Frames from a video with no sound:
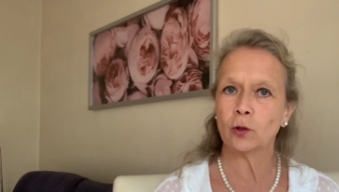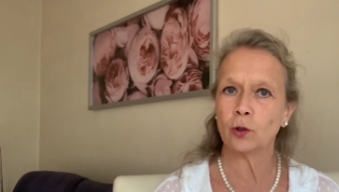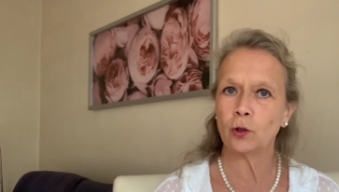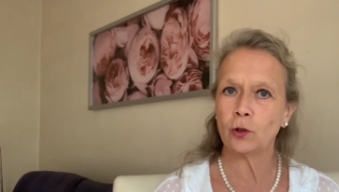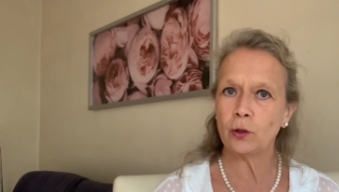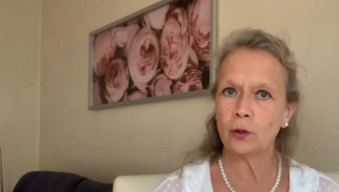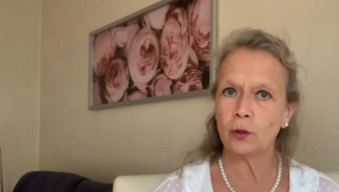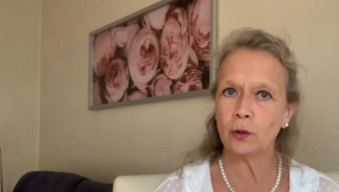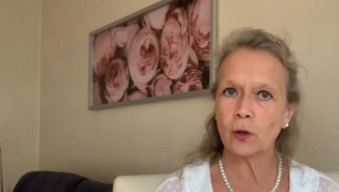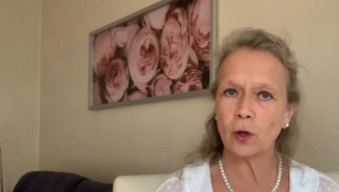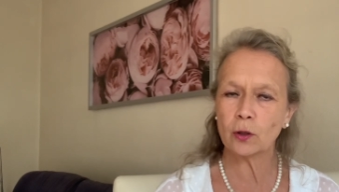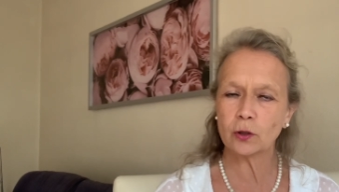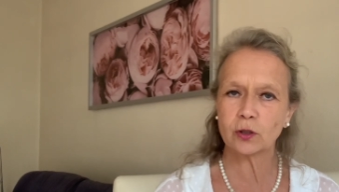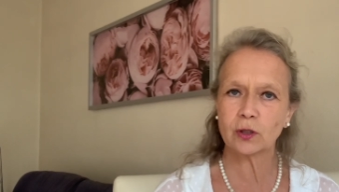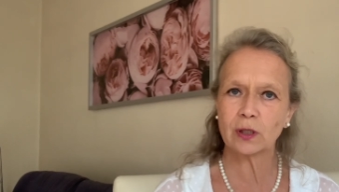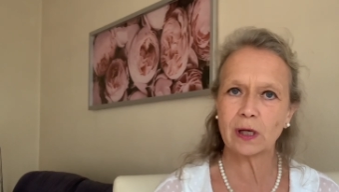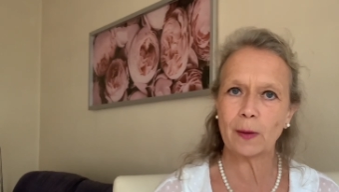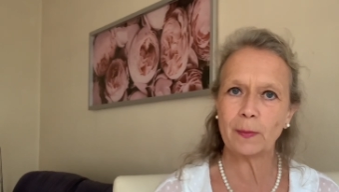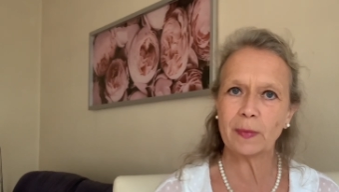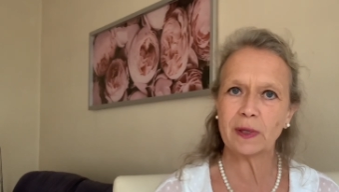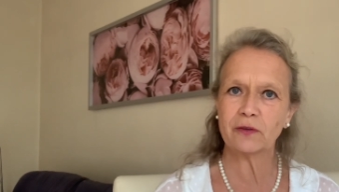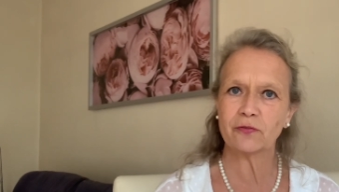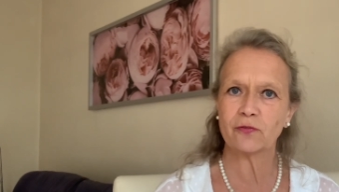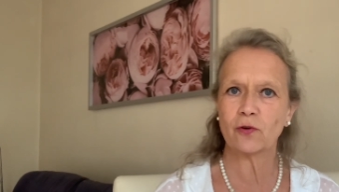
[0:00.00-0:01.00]
not
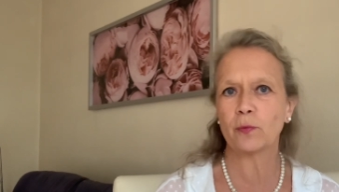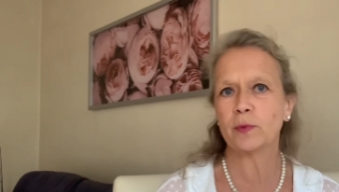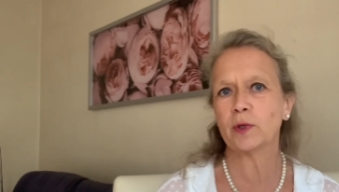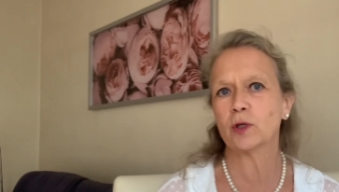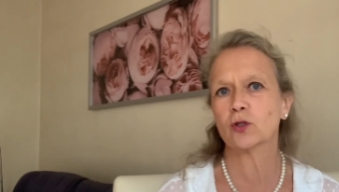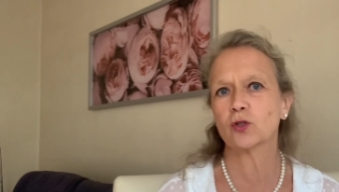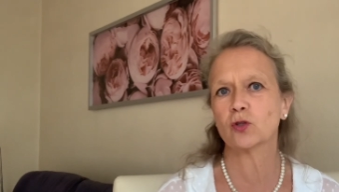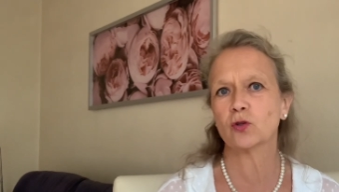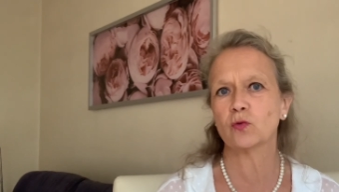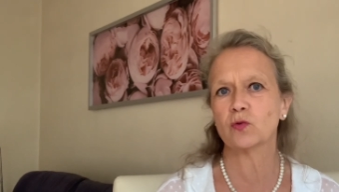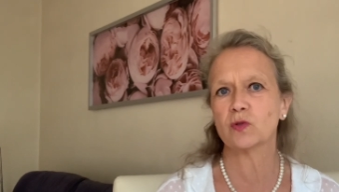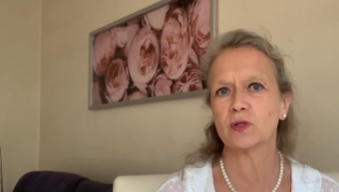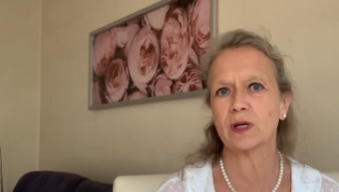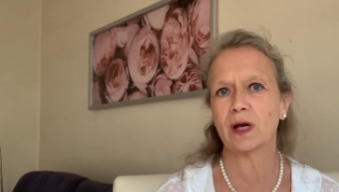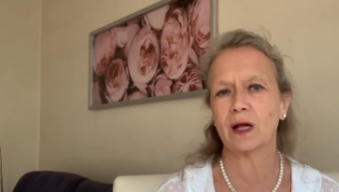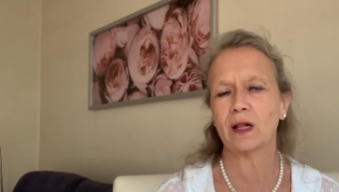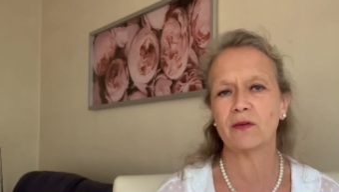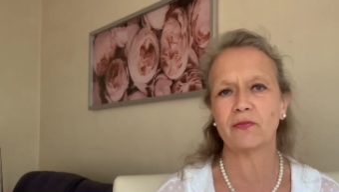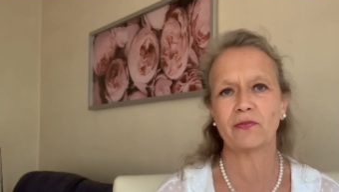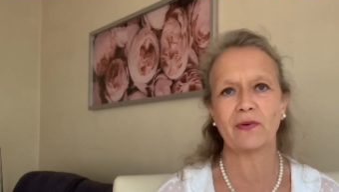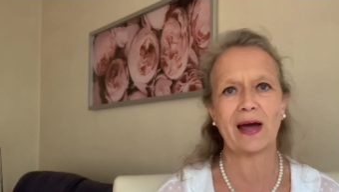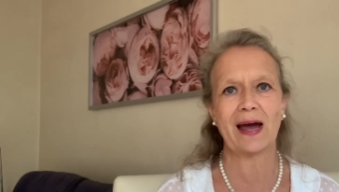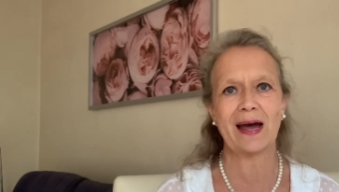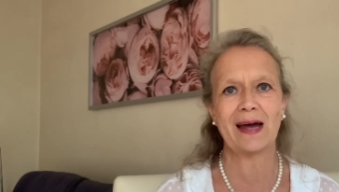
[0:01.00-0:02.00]
coming from your true self
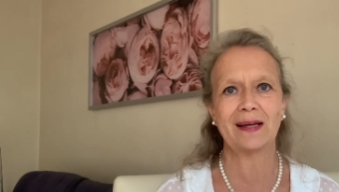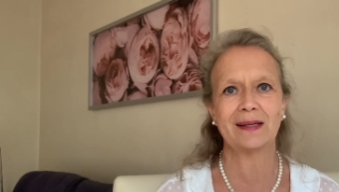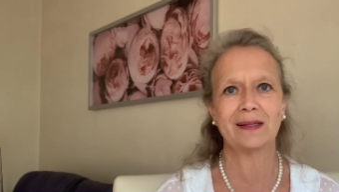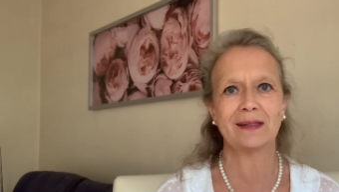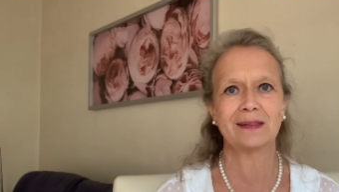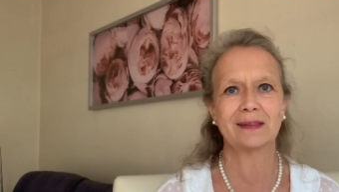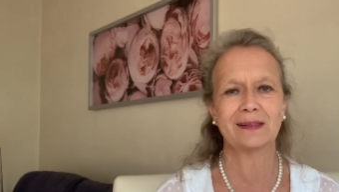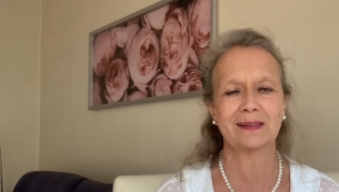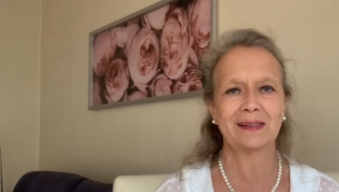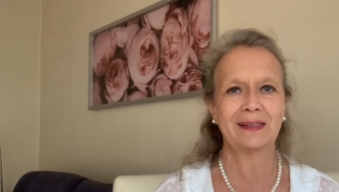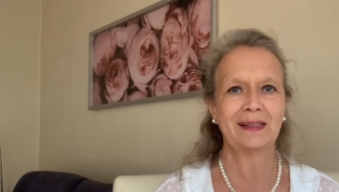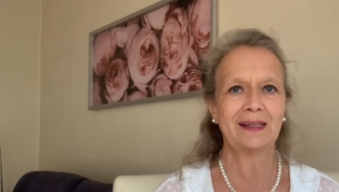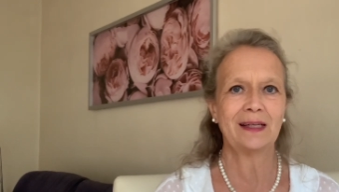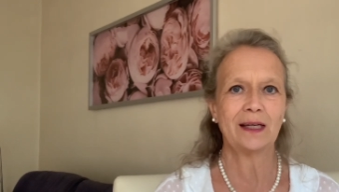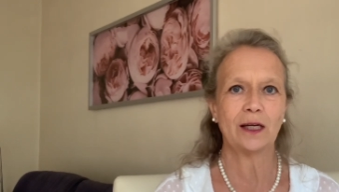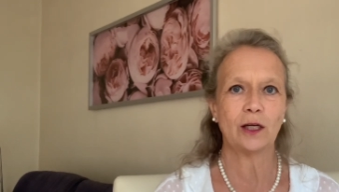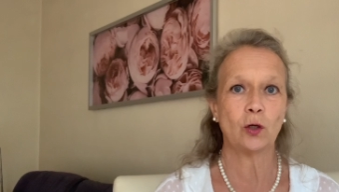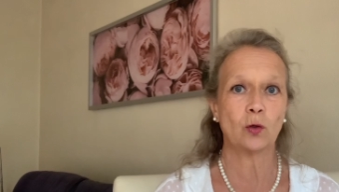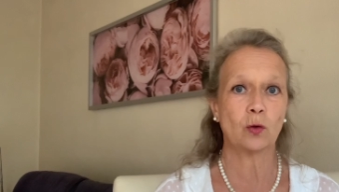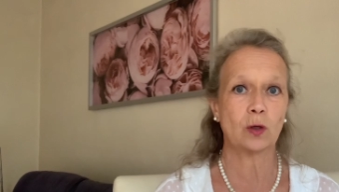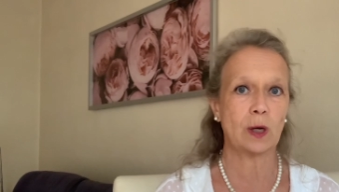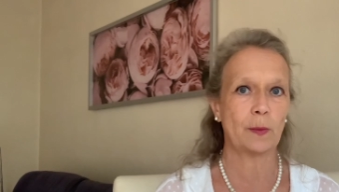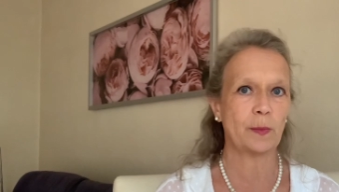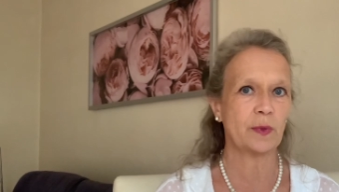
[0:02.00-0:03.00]
and
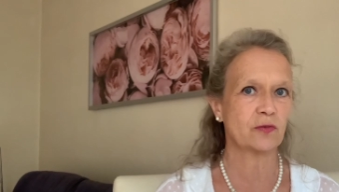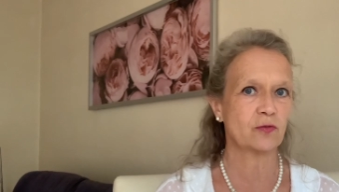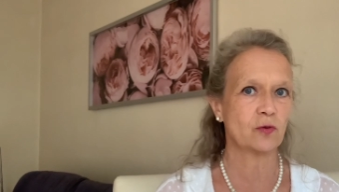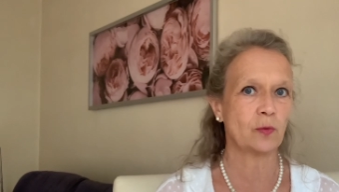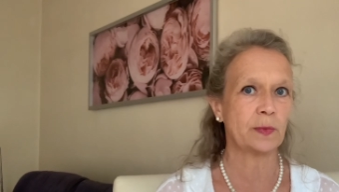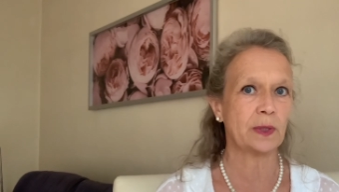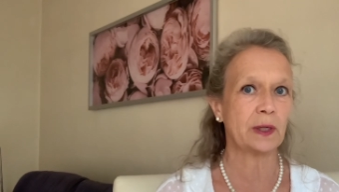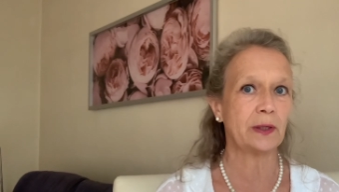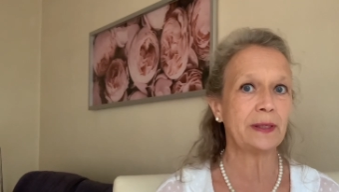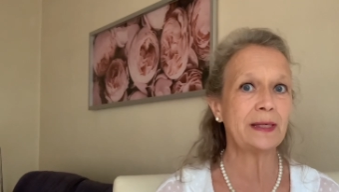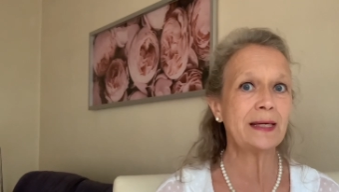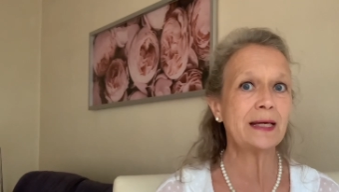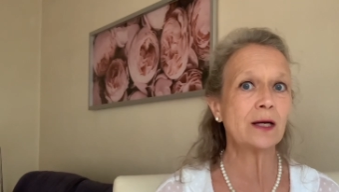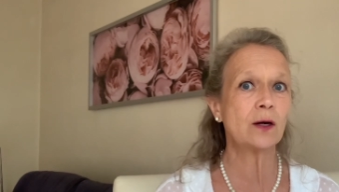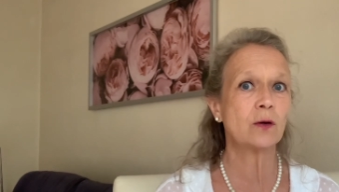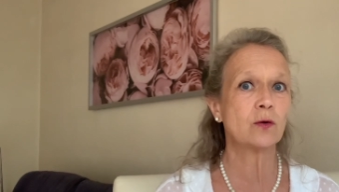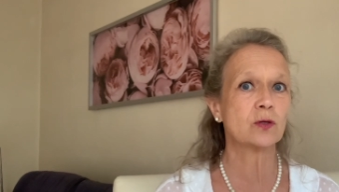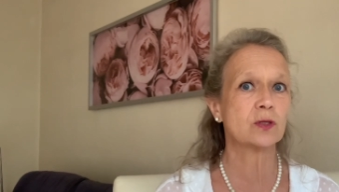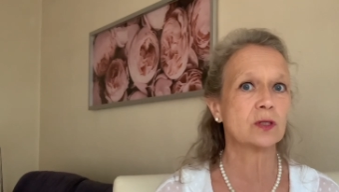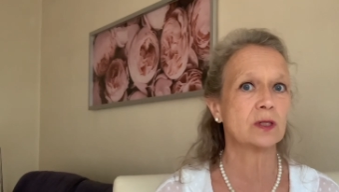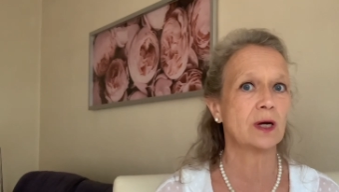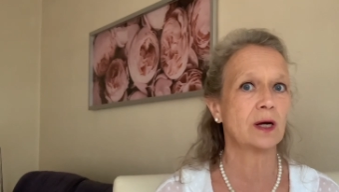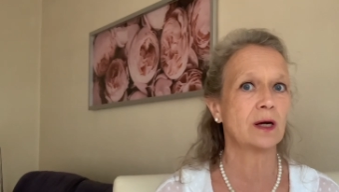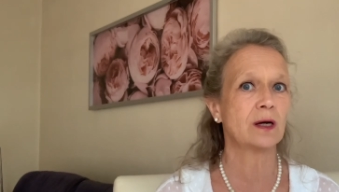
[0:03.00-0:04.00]
you're coming from your ego
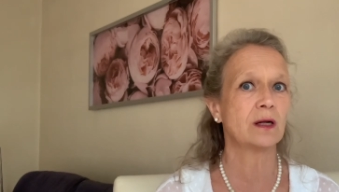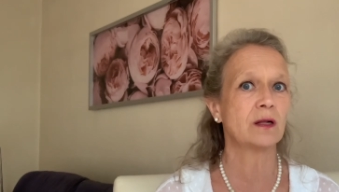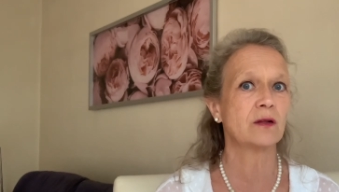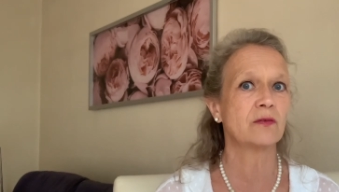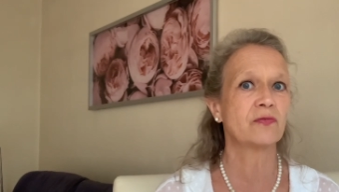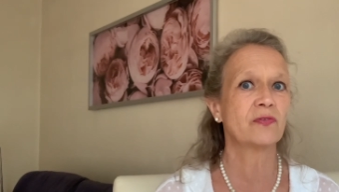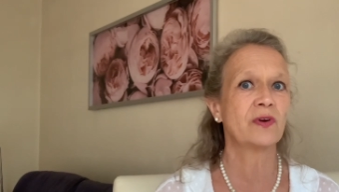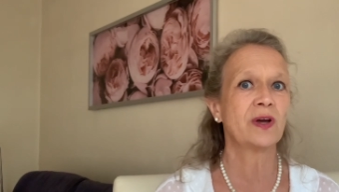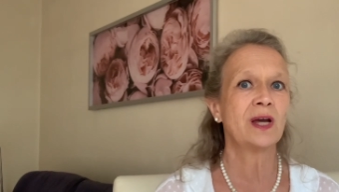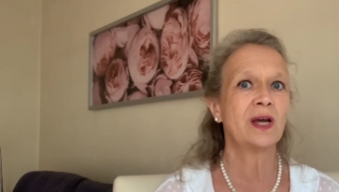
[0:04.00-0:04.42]
self,